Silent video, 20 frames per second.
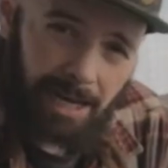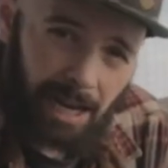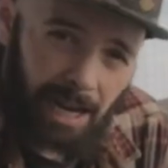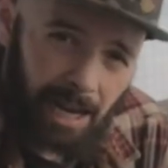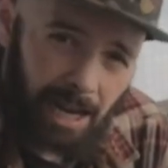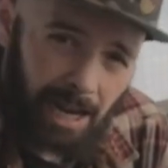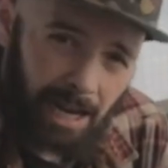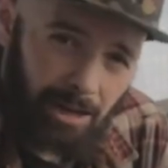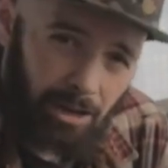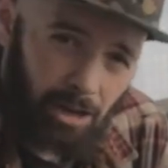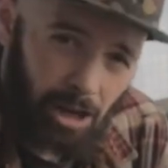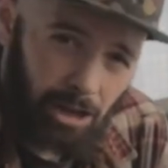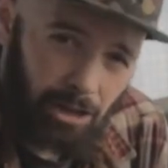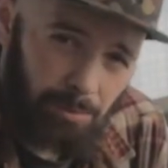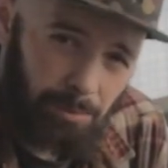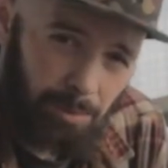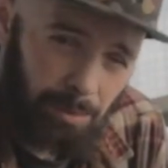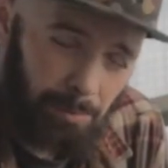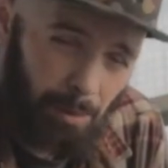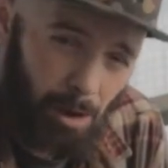and not to
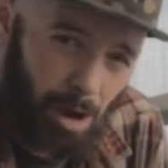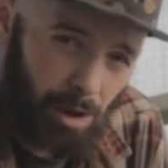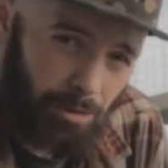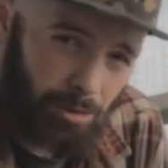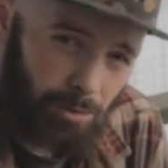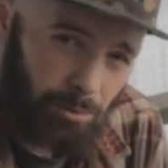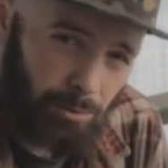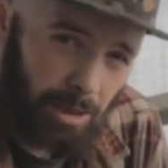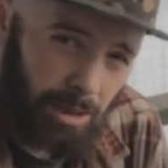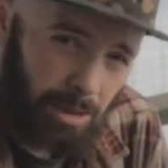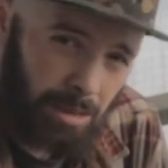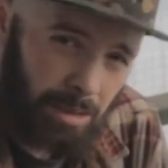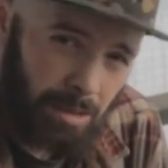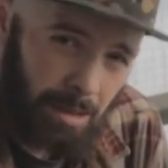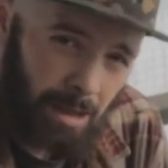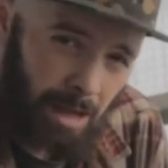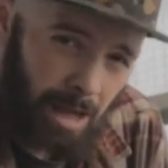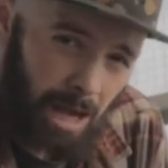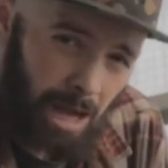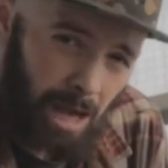be bothered with.
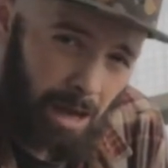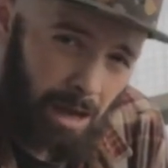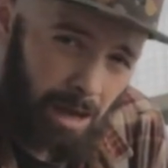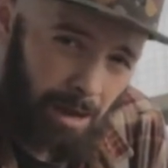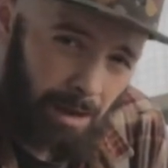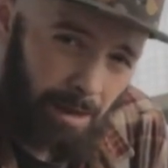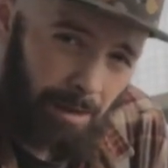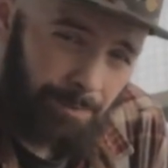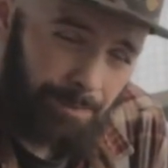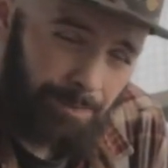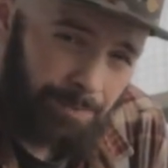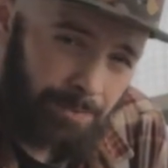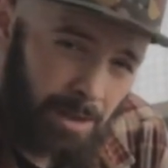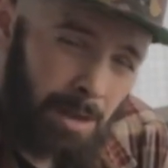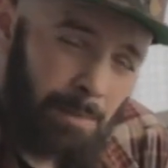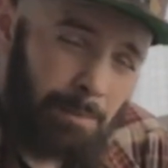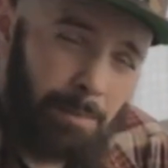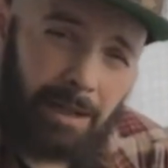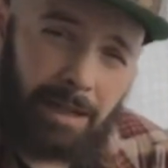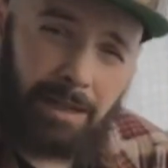
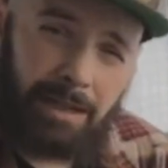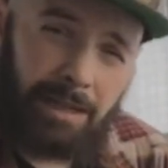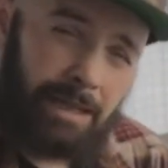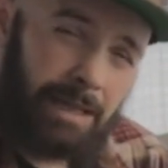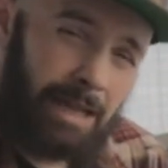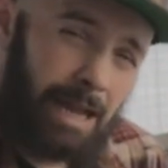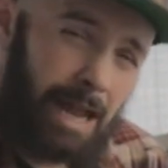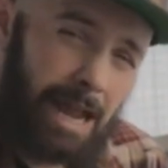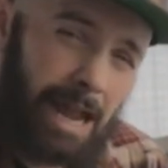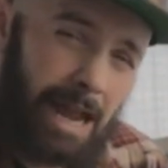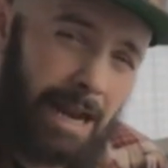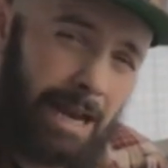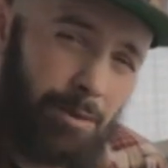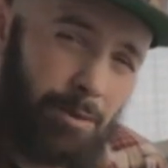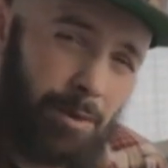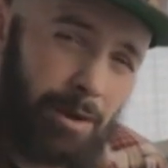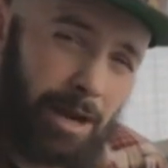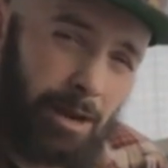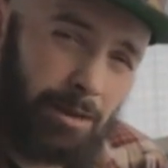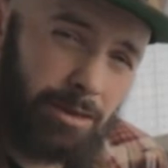But yeah,
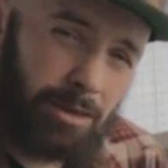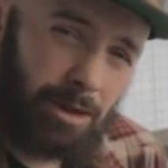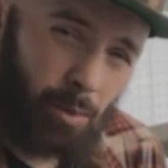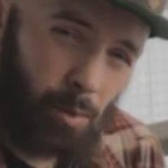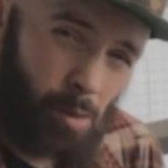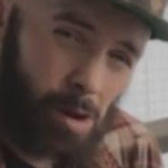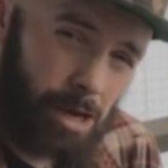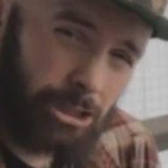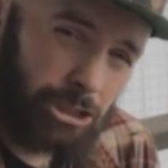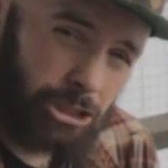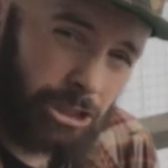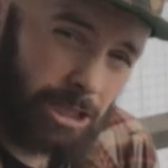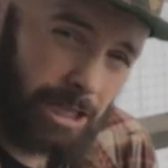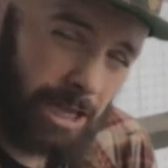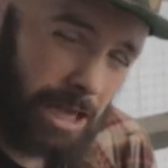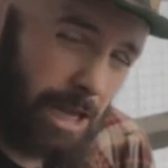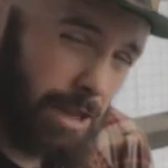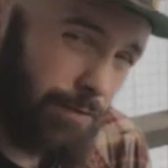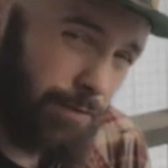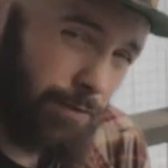anyone out there
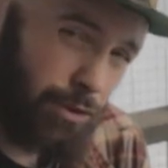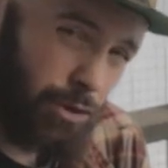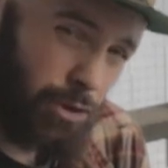watching, if